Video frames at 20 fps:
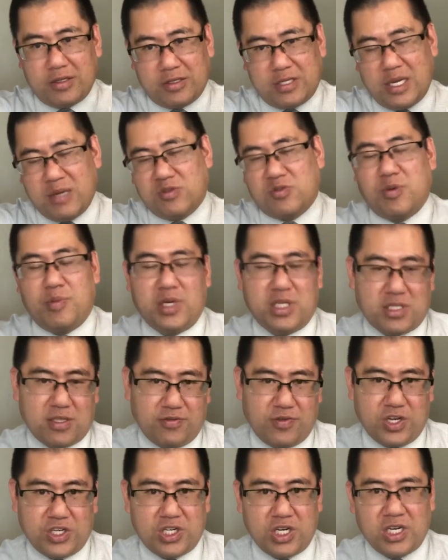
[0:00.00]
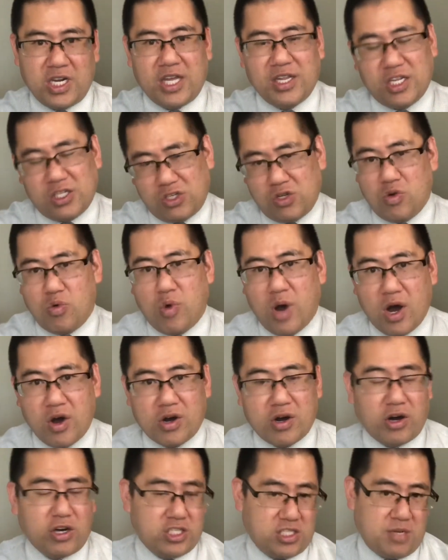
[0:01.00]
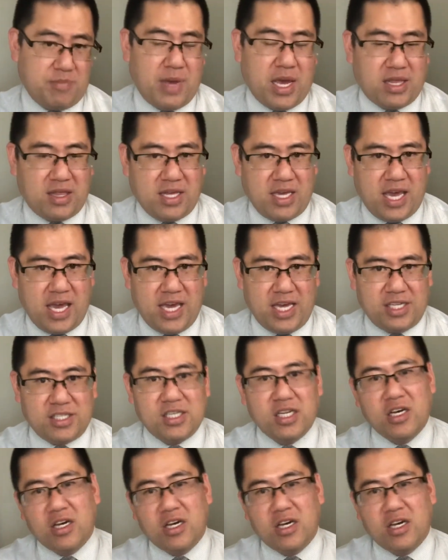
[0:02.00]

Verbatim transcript: teams from each division, and then two wild cards to make the eight.